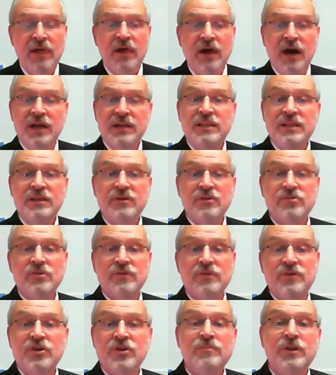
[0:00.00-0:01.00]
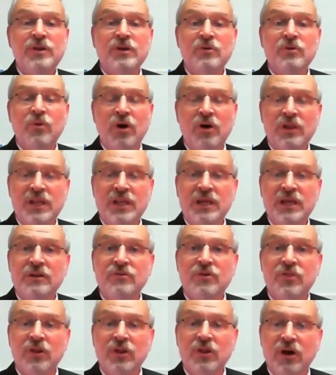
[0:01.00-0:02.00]
Ideals of human equality
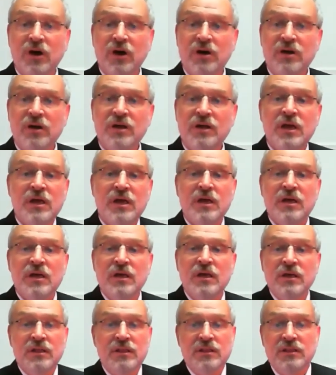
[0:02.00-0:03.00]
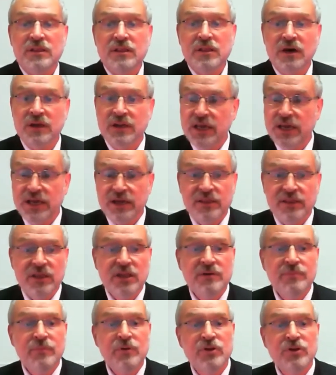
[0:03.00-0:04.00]
under the law,
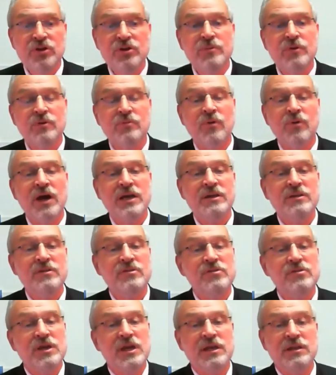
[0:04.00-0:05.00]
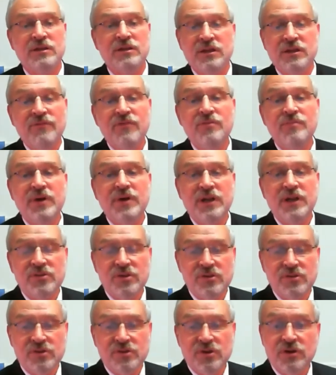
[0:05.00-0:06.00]
unalienable human rights, and government as
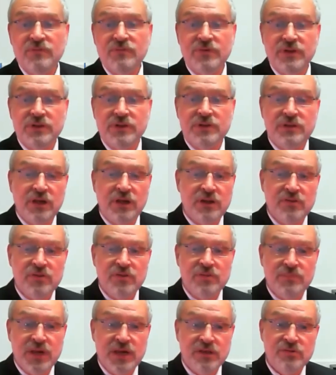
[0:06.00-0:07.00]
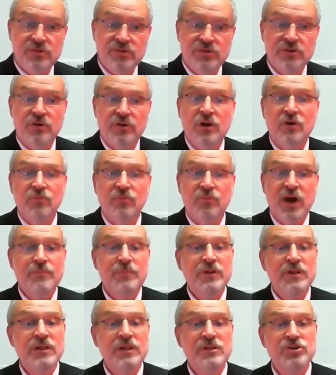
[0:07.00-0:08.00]
a servant, not as a master,
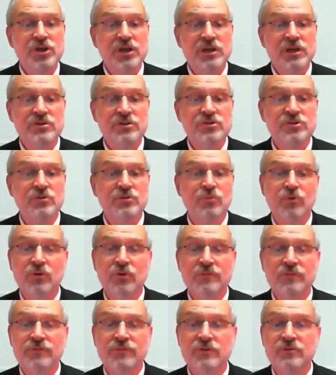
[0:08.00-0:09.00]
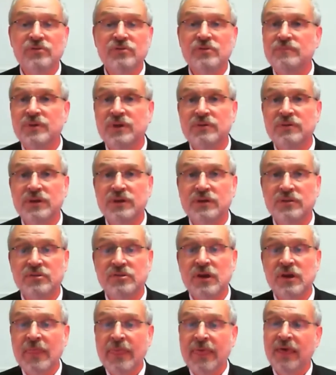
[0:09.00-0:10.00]
rapidly changed the worldviews of
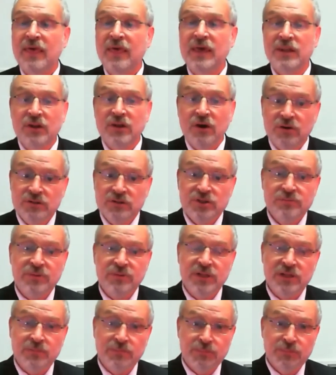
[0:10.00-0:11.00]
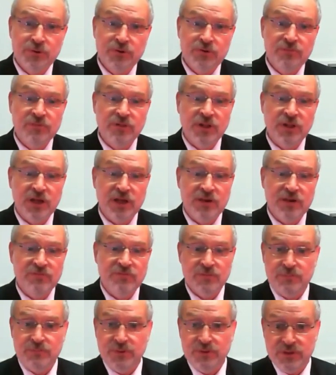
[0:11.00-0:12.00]
millions and ultimately improved the
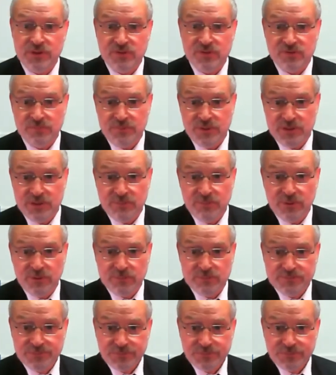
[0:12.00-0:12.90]
lives of billions of people.